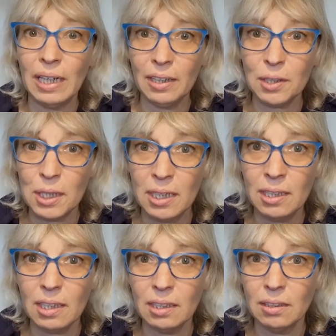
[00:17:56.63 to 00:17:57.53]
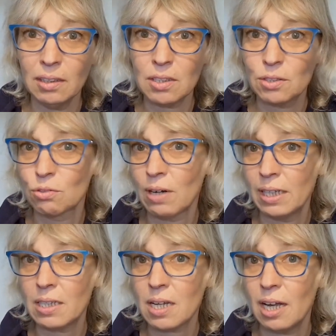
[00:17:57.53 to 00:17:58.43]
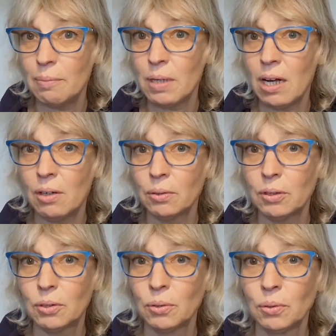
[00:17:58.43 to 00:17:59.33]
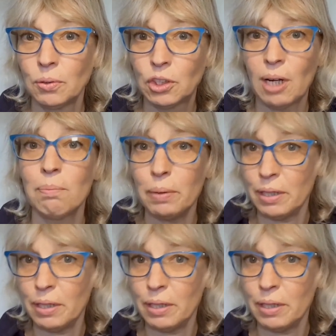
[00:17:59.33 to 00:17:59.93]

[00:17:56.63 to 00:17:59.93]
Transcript: I think it is the right time now to jump